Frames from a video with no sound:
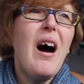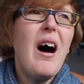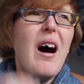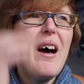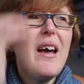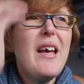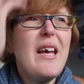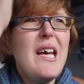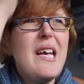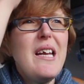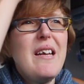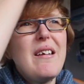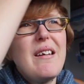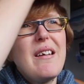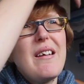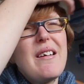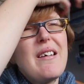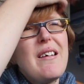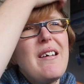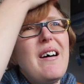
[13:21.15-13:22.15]

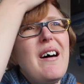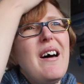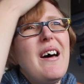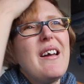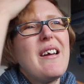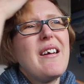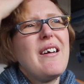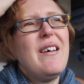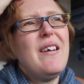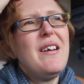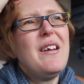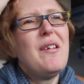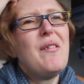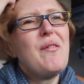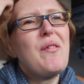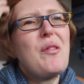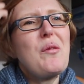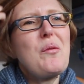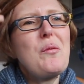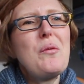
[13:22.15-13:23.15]
I kind of
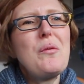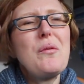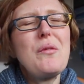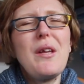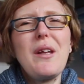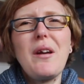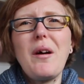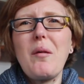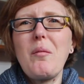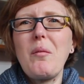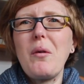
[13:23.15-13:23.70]
thought that I